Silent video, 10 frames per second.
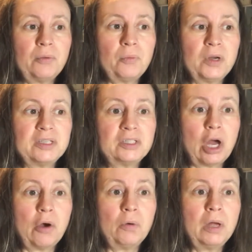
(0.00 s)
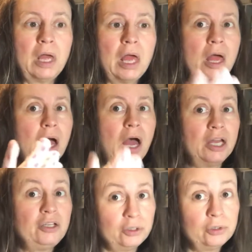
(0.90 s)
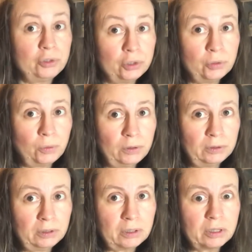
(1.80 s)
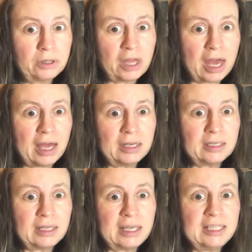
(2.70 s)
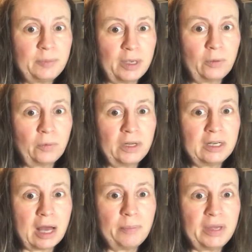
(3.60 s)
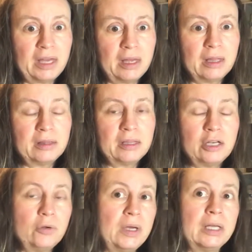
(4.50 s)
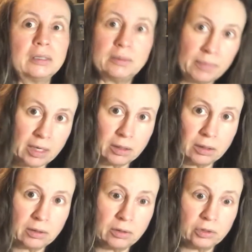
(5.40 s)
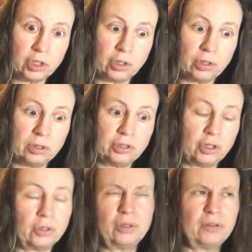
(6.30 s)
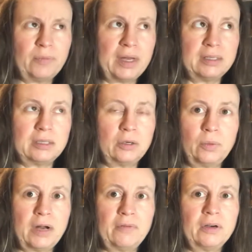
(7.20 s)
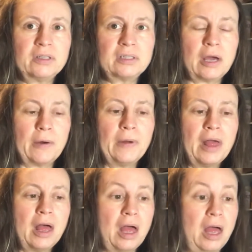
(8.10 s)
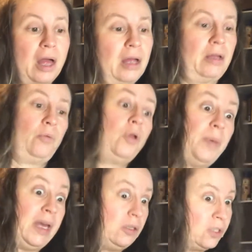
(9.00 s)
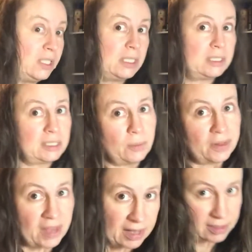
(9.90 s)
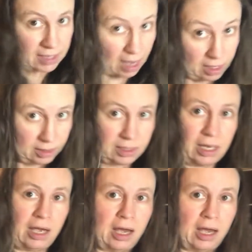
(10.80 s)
was so unusual that he's being written up in the New England Medical Journal of Medicine or whatever. So we'll be interested to see what that says.